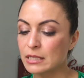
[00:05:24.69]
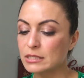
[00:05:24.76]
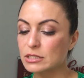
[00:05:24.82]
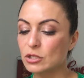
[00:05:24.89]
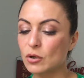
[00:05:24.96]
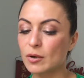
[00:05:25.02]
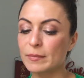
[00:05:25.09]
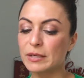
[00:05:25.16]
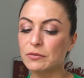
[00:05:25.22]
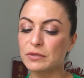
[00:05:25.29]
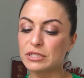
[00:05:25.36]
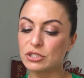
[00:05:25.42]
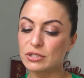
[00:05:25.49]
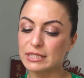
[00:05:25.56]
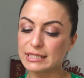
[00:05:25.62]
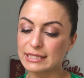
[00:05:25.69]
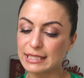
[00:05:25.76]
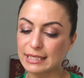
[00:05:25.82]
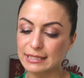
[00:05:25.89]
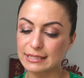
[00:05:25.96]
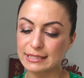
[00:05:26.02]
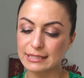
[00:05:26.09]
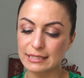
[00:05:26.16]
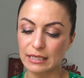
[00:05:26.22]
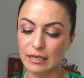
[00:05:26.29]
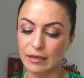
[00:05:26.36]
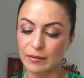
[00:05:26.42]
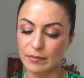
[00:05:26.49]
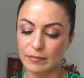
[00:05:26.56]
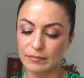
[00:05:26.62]
So I'm gonna read you this next
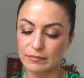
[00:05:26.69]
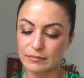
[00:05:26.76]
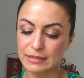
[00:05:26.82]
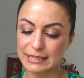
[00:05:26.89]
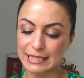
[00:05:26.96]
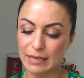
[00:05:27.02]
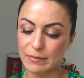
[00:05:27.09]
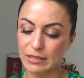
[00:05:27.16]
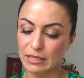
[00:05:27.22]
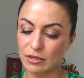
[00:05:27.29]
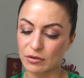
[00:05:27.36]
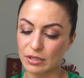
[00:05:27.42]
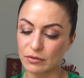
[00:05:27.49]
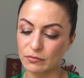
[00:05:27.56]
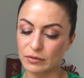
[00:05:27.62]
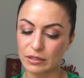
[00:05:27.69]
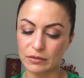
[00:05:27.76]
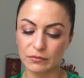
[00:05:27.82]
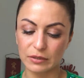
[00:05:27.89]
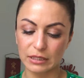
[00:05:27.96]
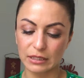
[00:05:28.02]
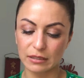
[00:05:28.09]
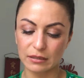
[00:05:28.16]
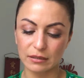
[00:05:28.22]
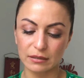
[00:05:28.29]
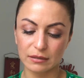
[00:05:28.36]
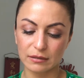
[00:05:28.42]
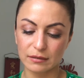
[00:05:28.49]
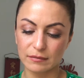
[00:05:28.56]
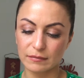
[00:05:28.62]
uh, statement here that really, really
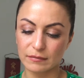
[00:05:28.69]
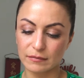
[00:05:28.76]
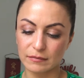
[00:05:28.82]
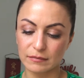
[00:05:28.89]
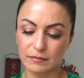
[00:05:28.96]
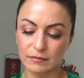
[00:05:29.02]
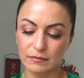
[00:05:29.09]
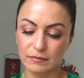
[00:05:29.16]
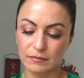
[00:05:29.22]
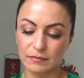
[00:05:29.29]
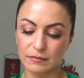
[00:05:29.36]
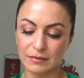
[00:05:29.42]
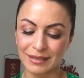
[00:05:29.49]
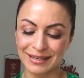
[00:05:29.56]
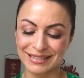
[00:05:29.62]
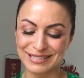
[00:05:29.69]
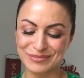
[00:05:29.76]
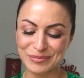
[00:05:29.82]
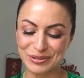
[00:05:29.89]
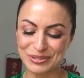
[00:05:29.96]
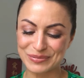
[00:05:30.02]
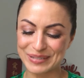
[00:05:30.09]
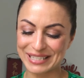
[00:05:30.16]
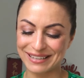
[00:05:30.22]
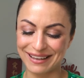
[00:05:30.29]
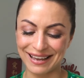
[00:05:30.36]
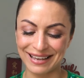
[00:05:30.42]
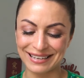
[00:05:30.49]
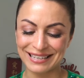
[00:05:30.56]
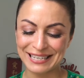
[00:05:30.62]
uh, spoke to me a
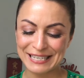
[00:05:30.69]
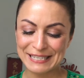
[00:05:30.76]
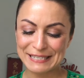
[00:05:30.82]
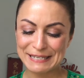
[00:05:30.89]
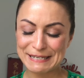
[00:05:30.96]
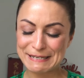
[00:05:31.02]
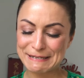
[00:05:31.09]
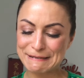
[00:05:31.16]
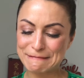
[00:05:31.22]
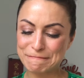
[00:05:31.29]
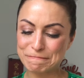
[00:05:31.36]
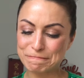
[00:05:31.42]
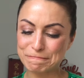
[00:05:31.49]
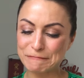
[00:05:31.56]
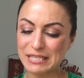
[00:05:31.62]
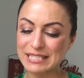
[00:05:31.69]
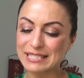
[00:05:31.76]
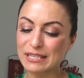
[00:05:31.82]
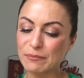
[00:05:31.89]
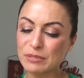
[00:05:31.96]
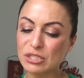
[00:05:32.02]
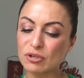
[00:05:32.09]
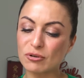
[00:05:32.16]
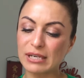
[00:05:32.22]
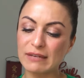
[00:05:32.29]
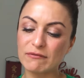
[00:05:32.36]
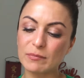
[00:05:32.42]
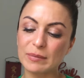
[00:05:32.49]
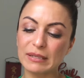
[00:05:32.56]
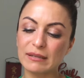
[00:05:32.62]
lot. Um, some degree
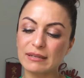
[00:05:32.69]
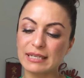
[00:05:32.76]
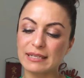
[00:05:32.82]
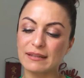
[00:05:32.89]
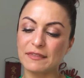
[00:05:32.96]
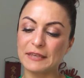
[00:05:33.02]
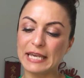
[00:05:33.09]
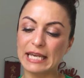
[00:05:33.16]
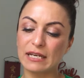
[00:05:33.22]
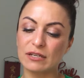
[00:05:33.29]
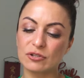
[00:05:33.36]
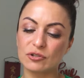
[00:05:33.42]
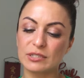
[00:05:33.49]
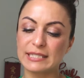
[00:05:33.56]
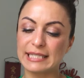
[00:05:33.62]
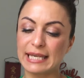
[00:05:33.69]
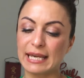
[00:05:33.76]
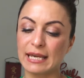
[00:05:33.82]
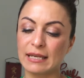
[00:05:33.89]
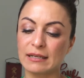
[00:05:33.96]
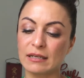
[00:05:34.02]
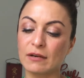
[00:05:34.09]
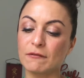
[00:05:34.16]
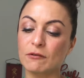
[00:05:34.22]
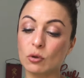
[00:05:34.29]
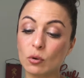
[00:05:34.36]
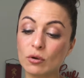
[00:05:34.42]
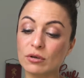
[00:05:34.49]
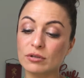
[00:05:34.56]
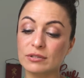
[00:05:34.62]
of ability to think and understand, of
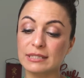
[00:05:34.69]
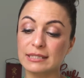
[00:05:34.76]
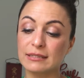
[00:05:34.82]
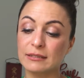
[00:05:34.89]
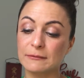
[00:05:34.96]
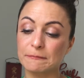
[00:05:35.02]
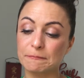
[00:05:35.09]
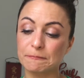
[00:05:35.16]
course,